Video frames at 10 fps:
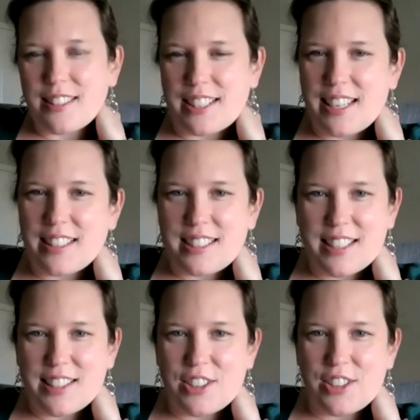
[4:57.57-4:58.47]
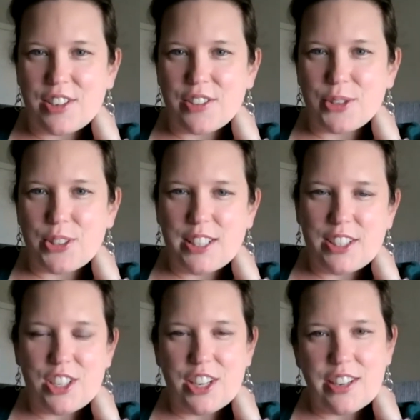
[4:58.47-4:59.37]
looking to consider a role in
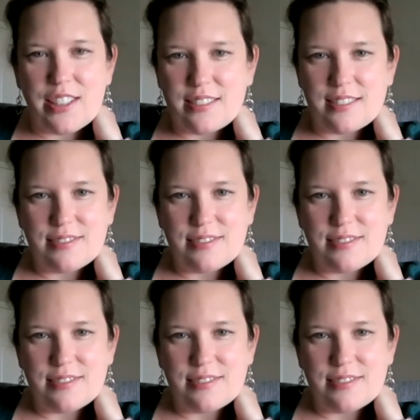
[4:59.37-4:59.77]
engineering?